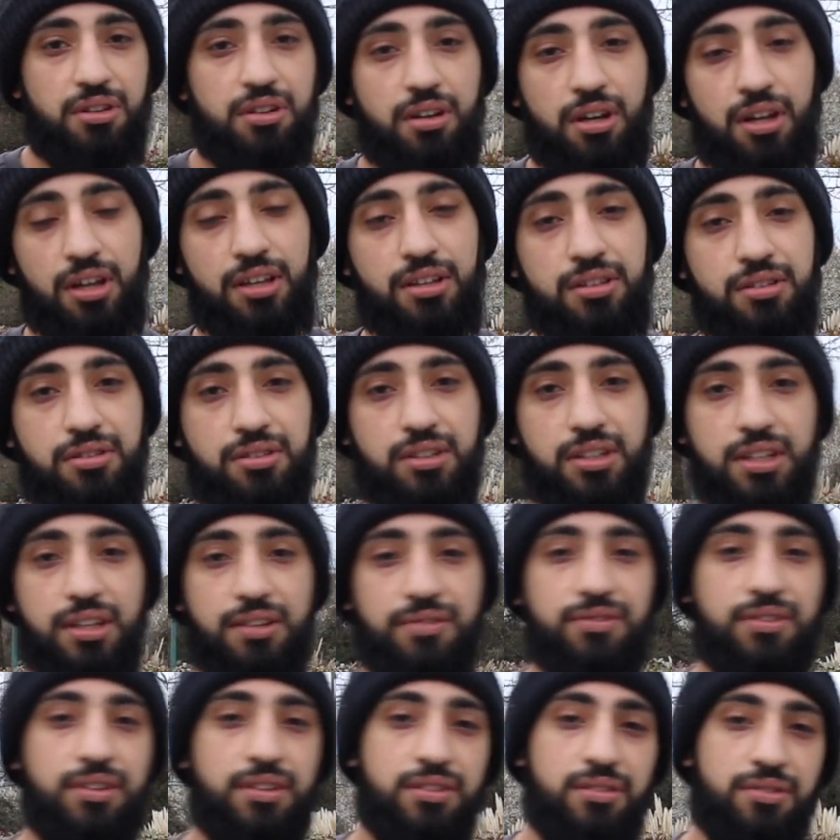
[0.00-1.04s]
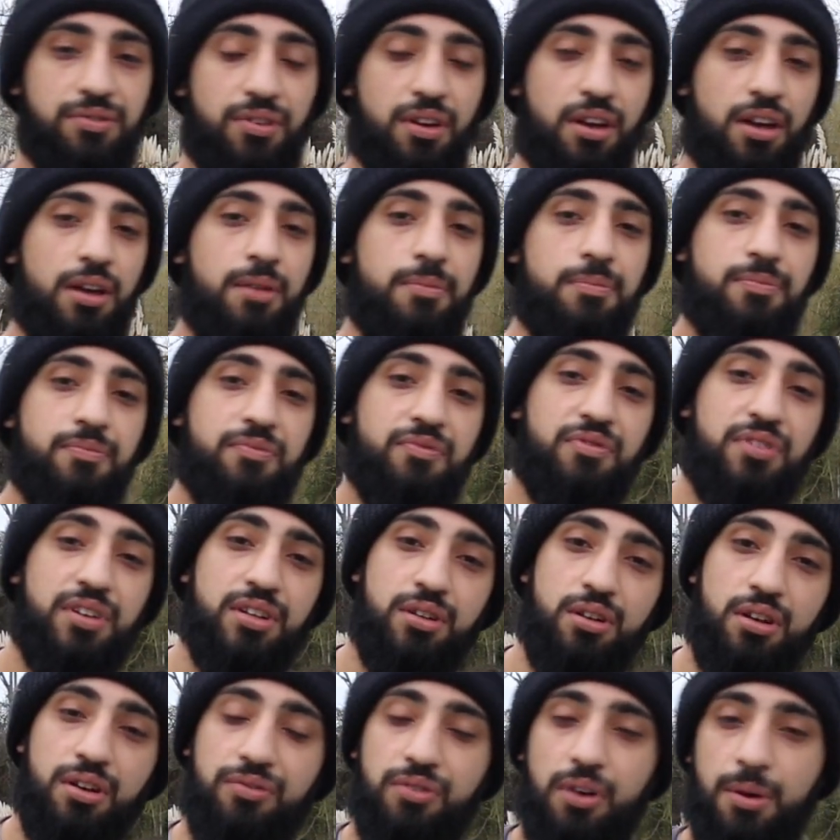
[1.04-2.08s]
guys, give this
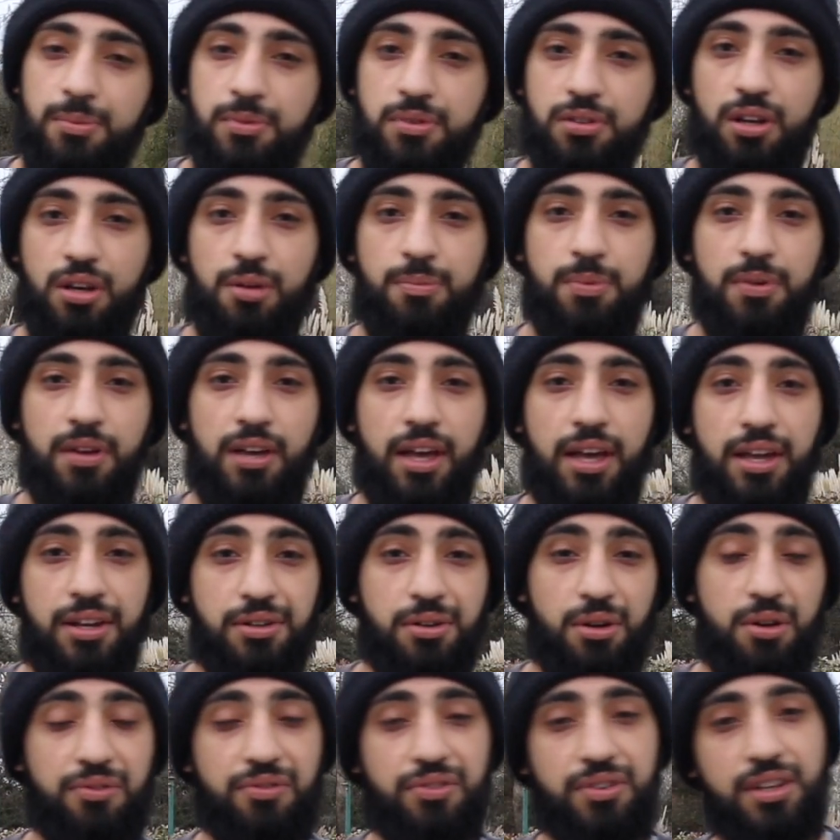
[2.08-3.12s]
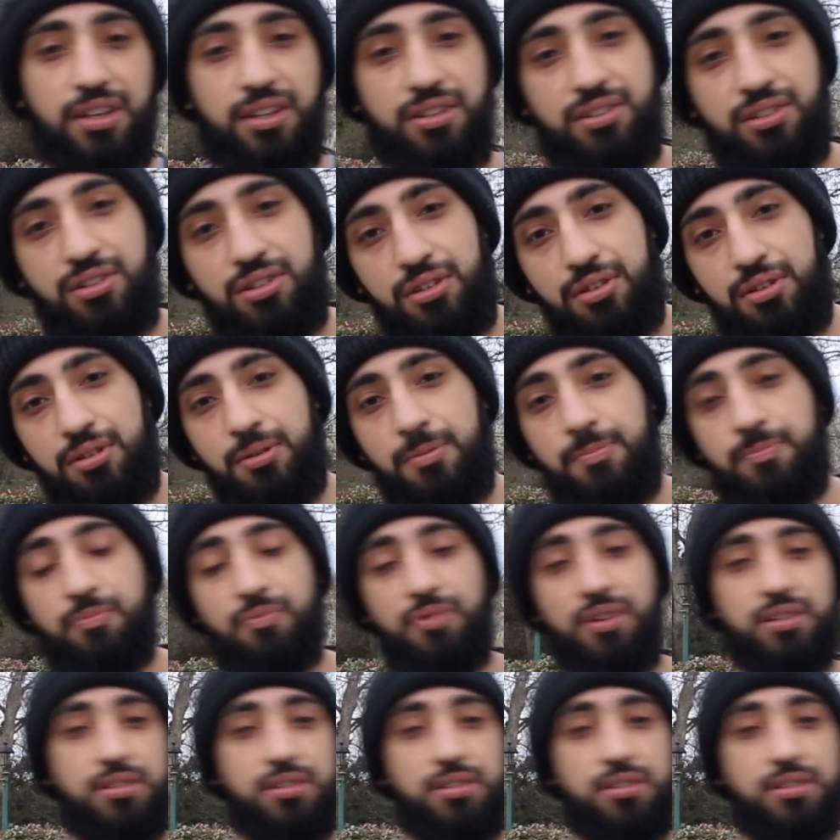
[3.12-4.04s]
video a thumbs up and don't forget to press